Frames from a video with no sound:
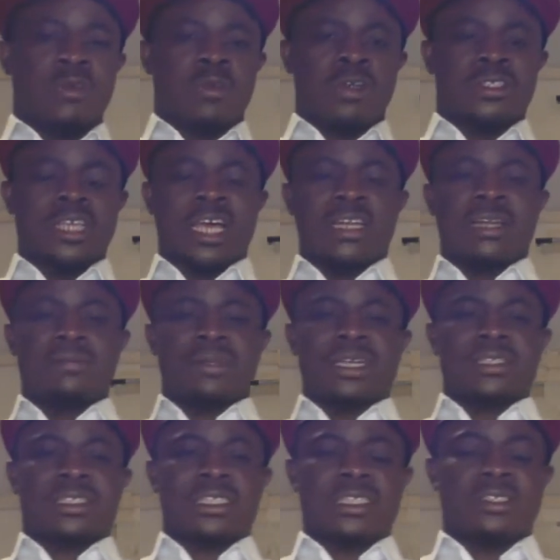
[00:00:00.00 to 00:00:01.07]
was
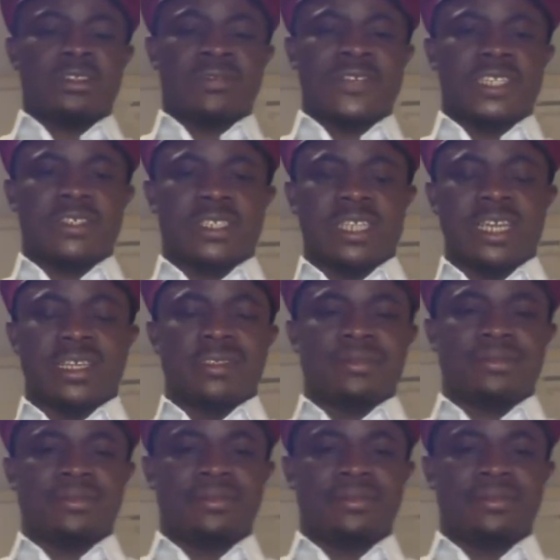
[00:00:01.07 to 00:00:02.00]
Anambra State Governor then.